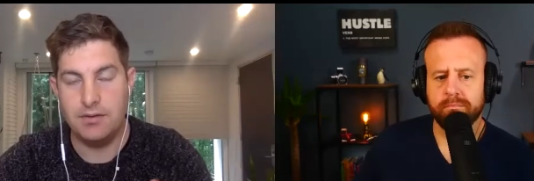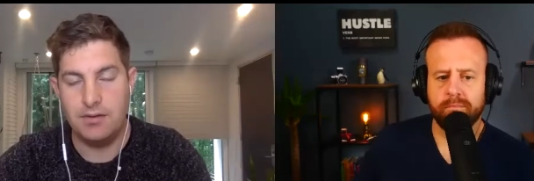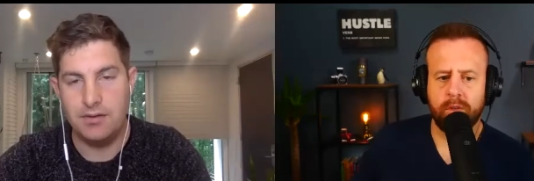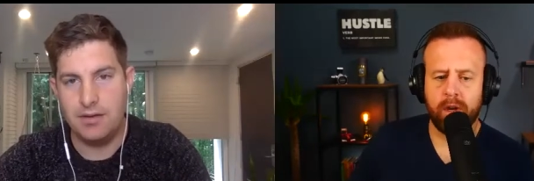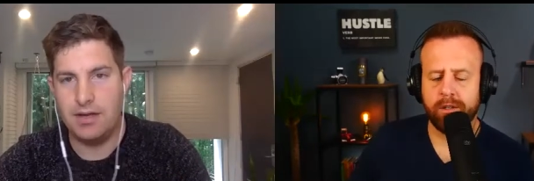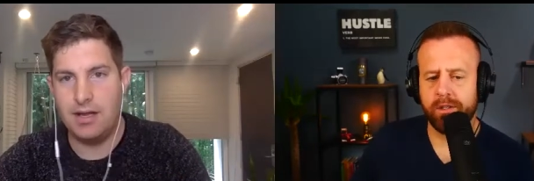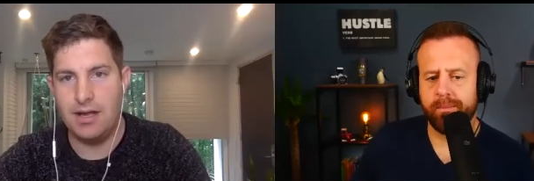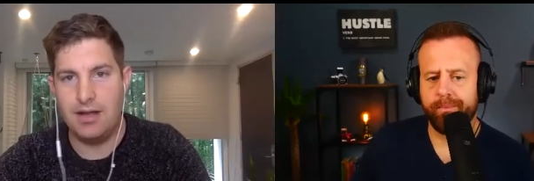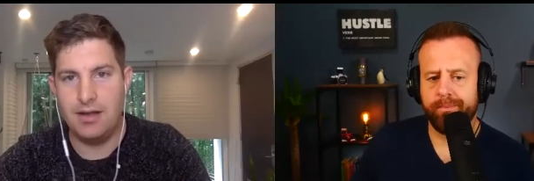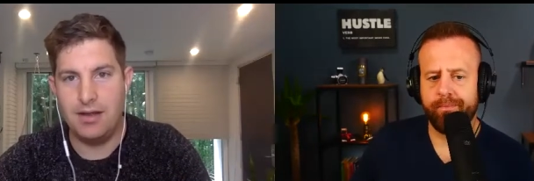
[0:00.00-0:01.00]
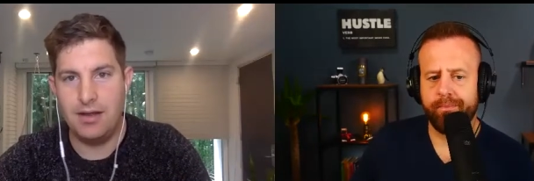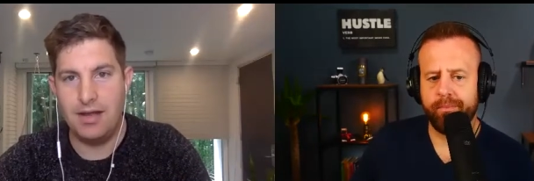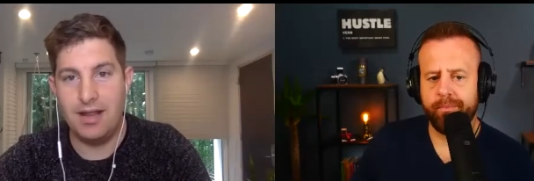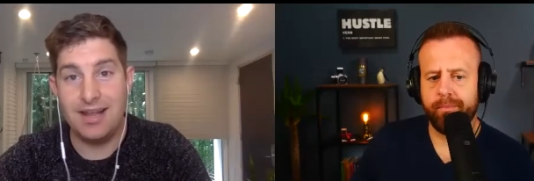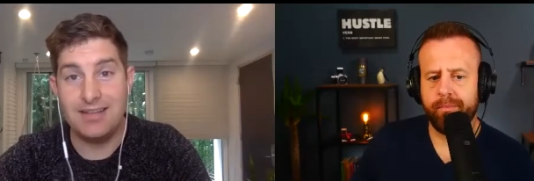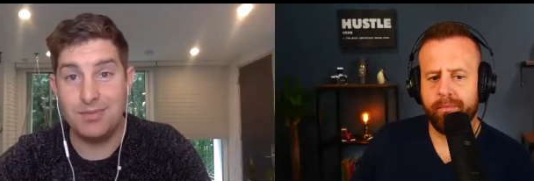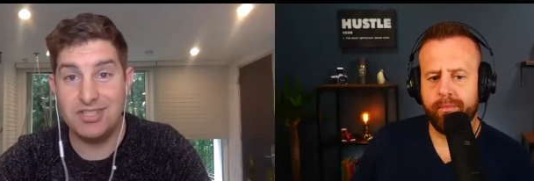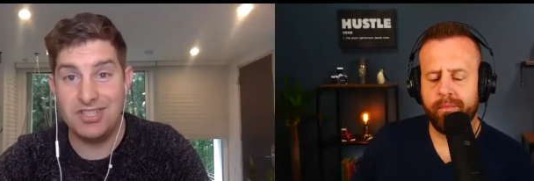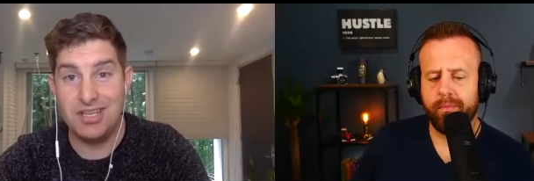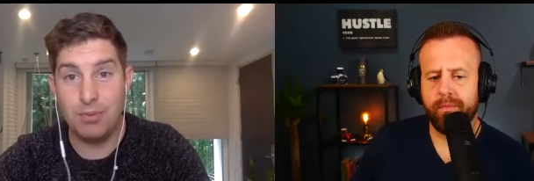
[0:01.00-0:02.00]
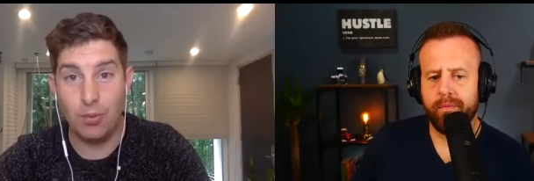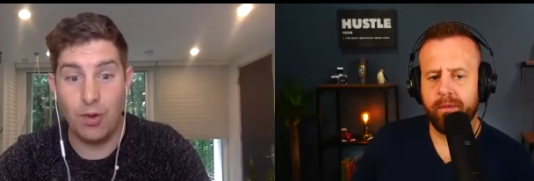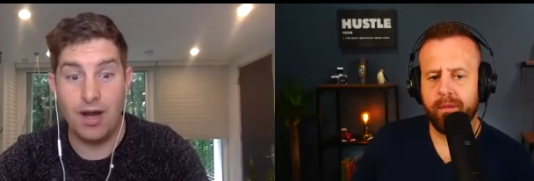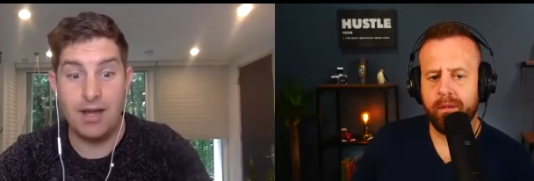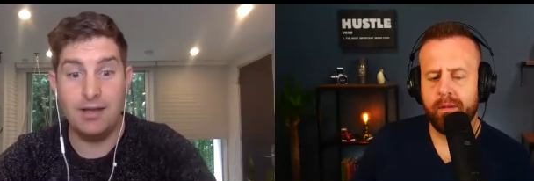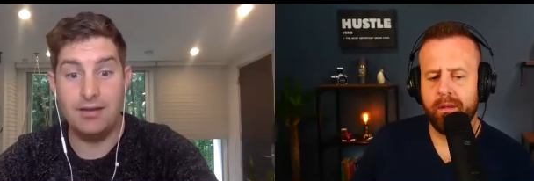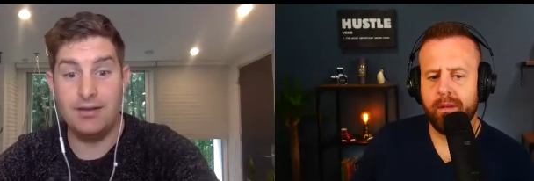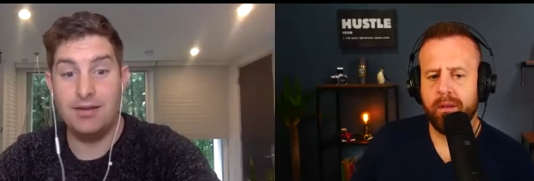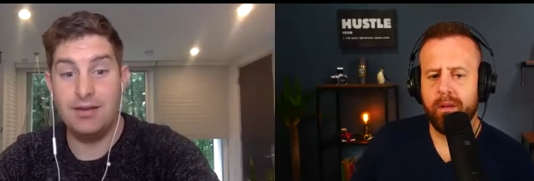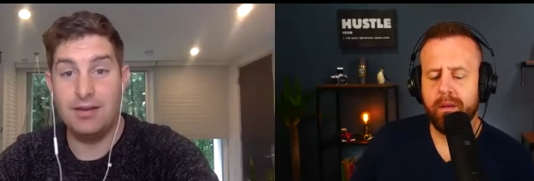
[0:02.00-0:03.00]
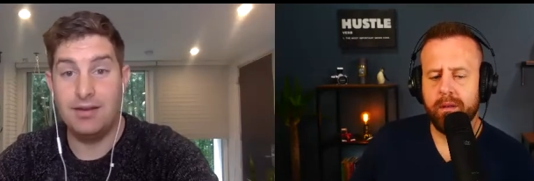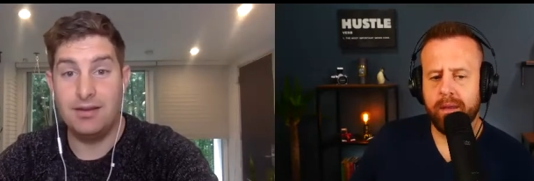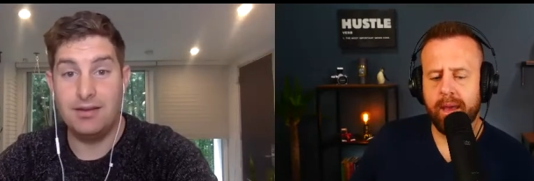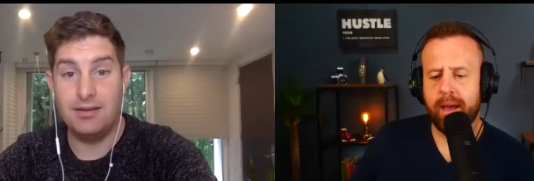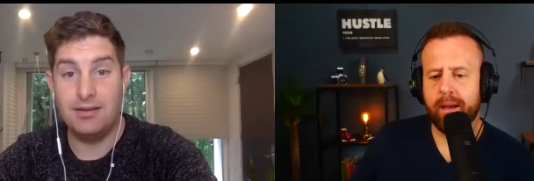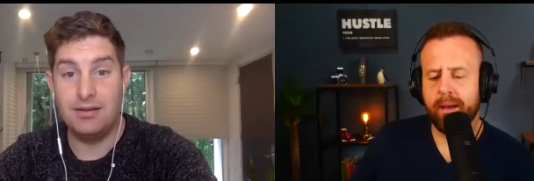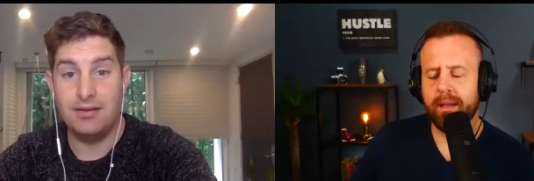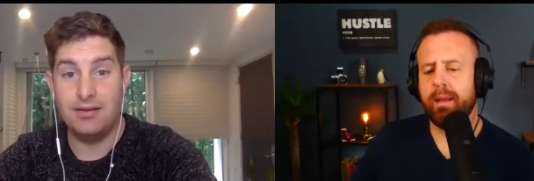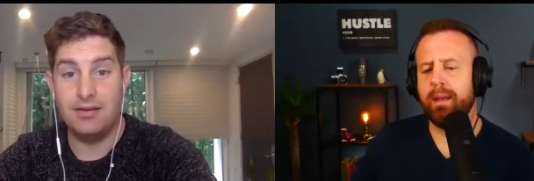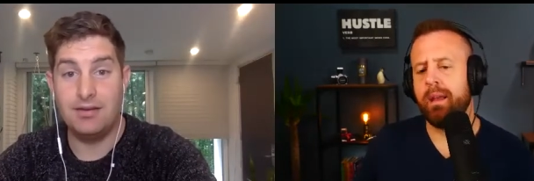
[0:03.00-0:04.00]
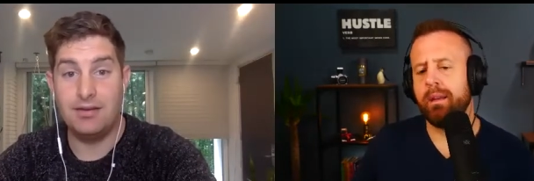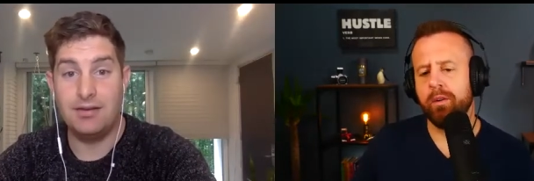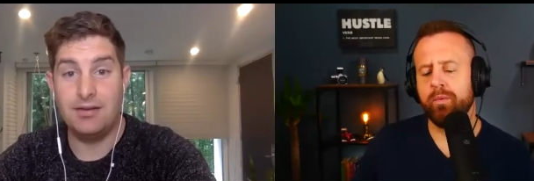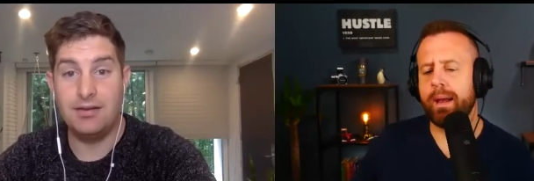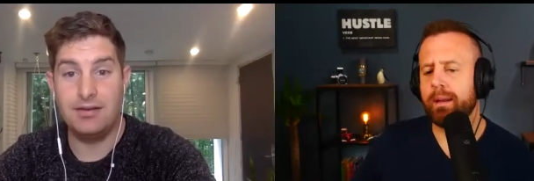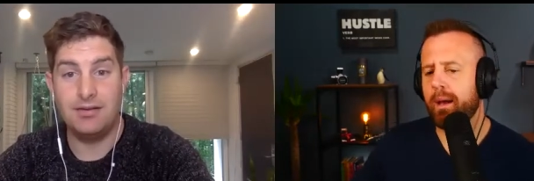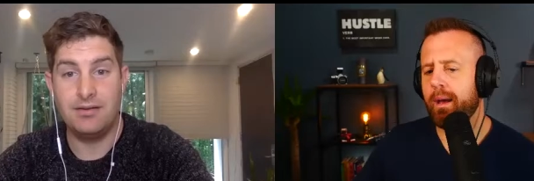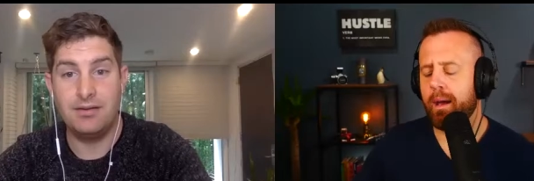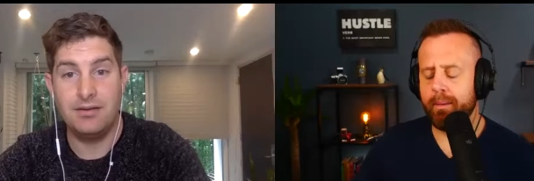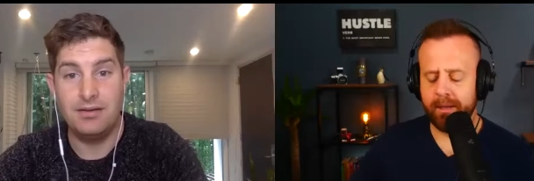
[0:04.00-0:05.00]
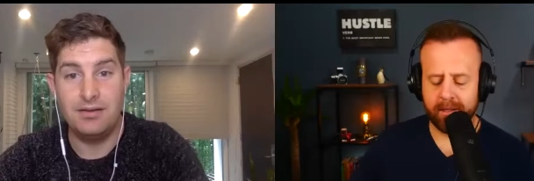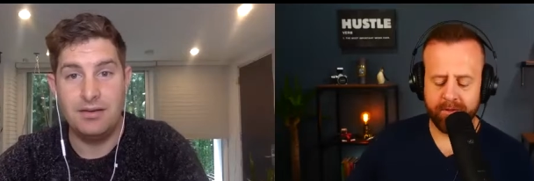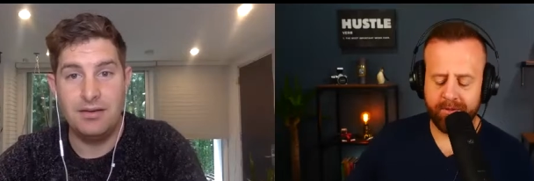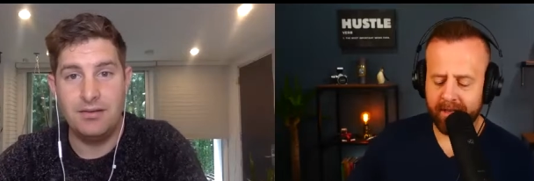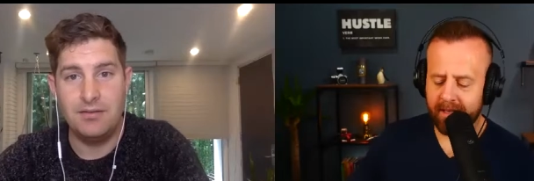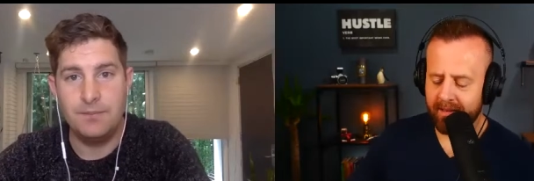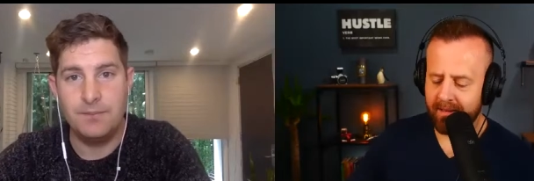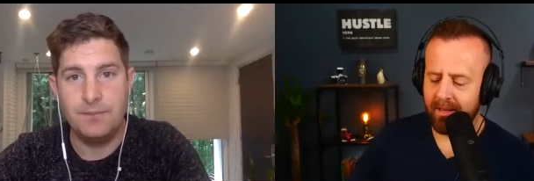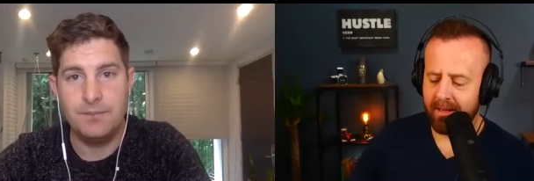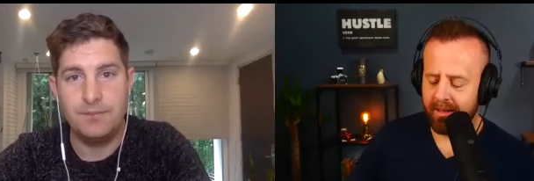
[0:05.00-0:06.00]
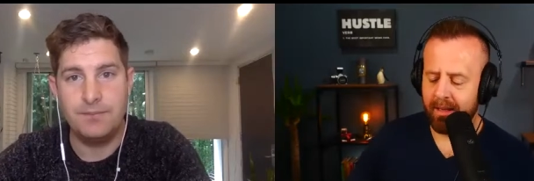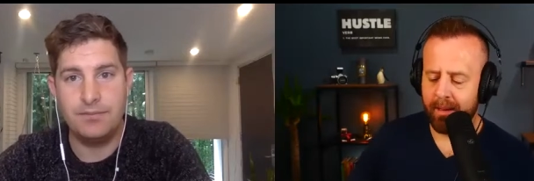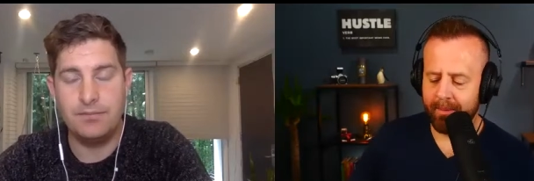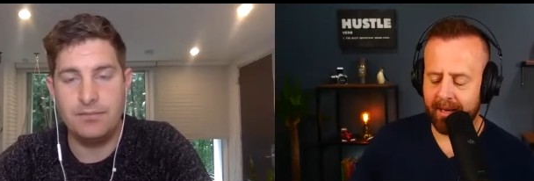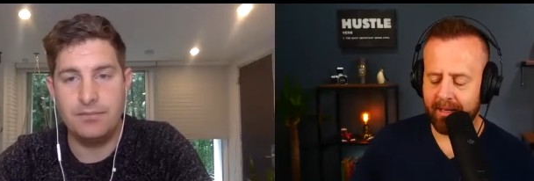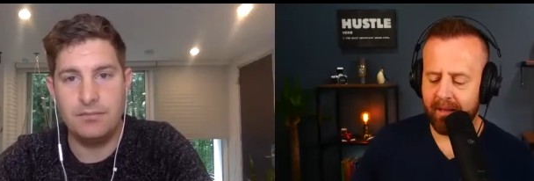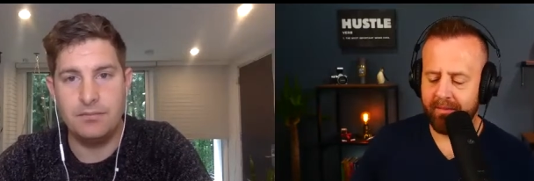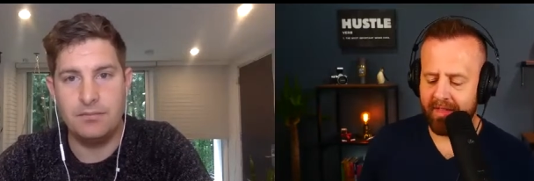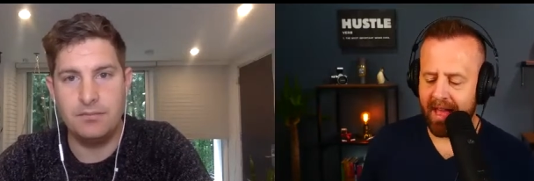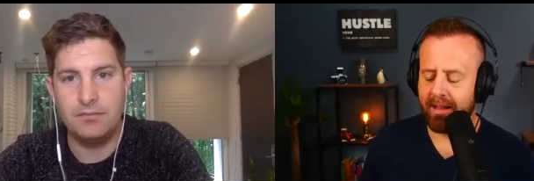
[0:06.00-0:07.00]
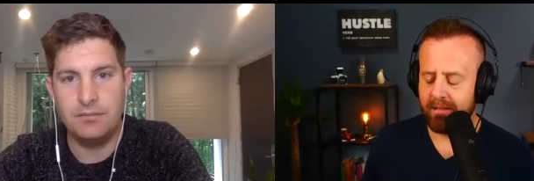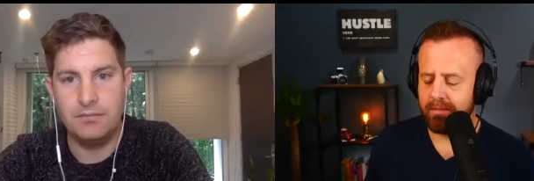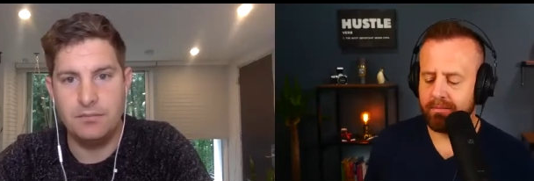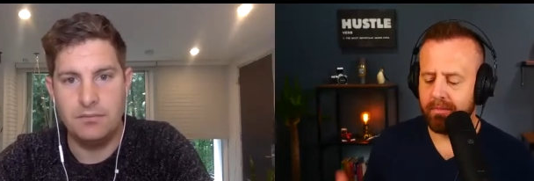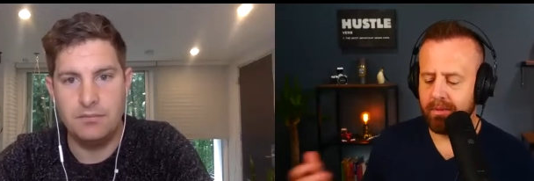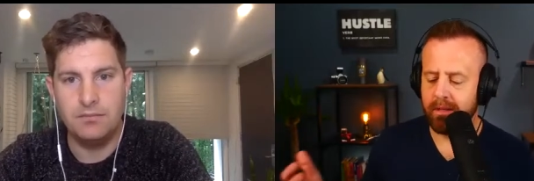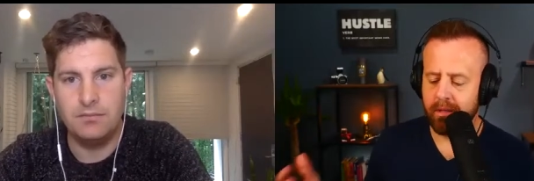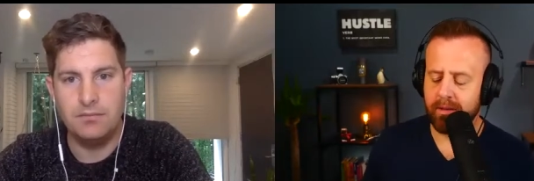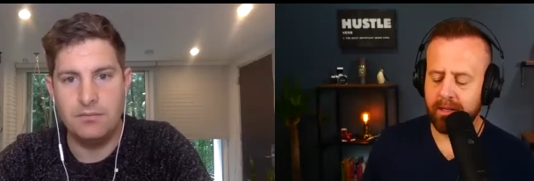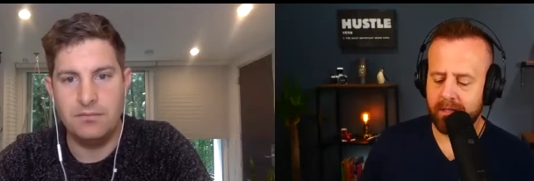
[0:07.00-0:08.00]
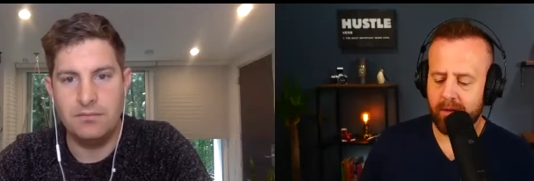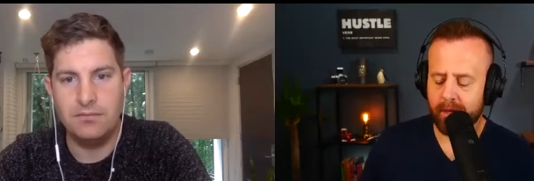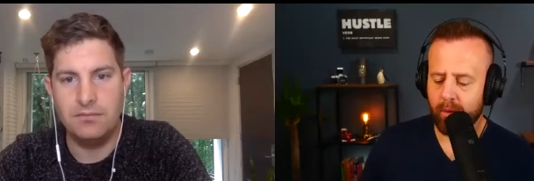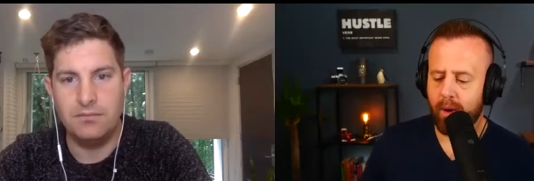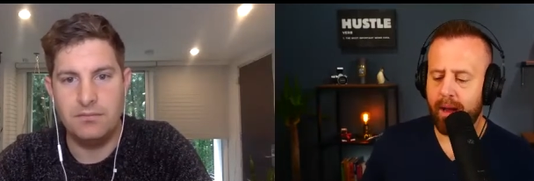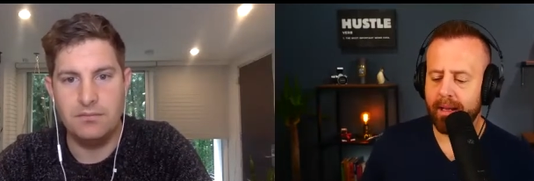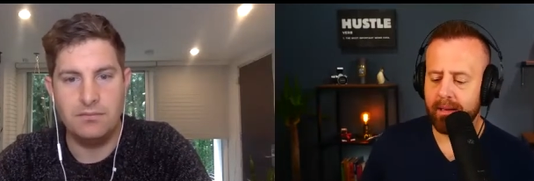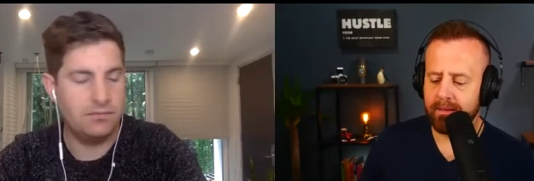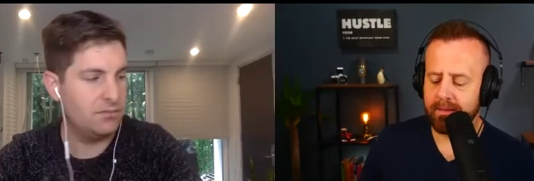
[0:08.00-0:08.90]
Speaker 1: Gotcha. And that's much deeper why.
Speaker 2: Yeah, and and, and you're right. I, I mean, it's funny, and I, I mean, I love that you need to know what your why is,